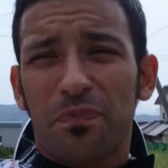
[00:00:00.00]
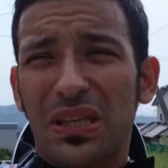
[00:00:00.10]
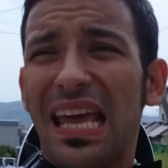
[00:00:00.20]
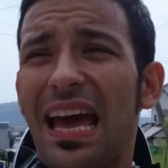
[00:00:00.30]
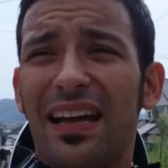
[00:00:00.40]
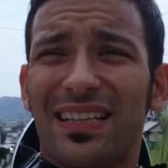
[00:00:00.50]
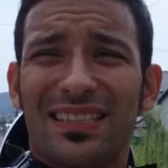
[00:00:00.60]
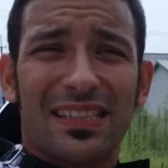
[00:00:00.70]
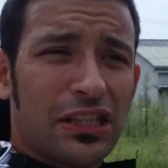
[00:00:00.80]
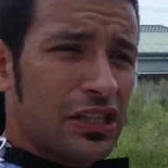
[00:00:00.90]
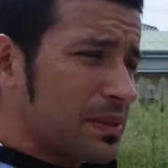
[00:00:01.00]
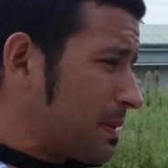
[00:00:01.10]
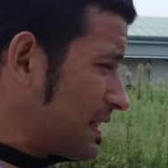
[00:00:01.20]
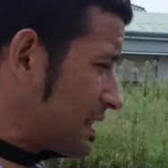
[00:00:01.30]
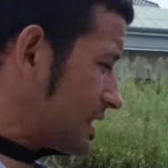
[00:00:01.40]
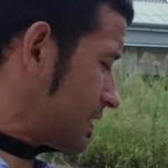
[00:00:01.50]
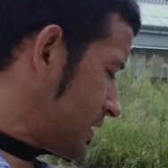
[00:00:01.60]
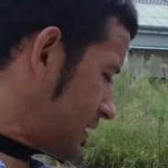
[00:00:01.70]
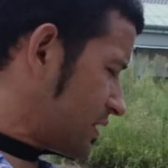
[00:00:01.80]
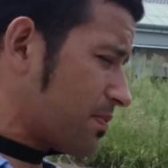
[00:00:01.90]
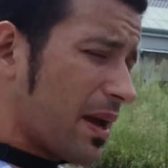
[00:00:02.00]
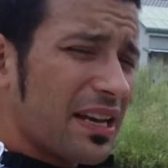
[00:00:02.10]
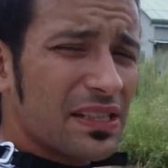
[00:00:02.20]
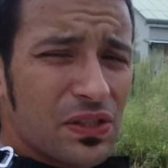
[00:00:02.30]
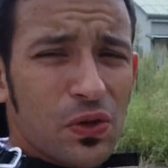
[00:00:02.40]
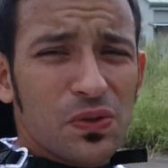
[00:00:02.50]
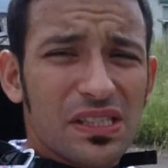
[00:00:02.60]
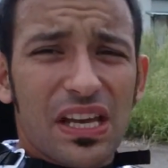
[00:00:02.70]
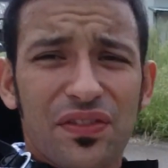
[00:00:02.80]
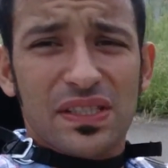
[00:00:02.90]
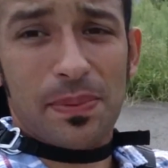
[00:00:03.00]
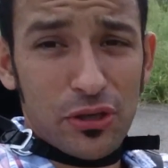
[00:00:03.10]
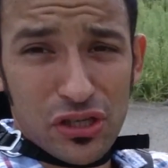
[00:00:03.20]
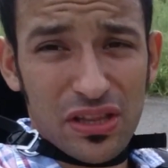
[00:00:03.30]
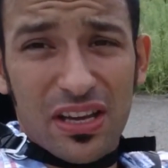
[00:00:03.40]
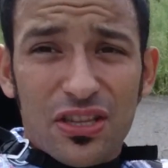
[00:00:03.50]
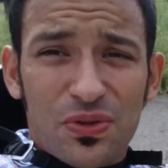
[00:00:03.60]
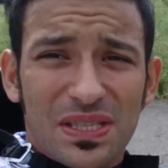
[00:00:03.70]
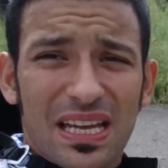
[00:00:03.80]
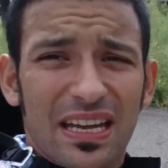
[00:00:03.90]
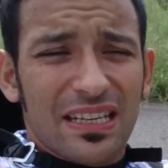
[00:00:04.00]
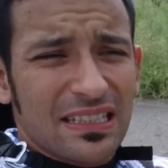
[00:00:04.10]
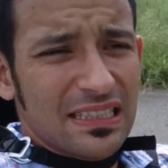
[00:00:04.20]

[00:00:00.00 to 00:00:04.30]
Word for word: But yeah, this place, Japan is so safe, especially to the countryside.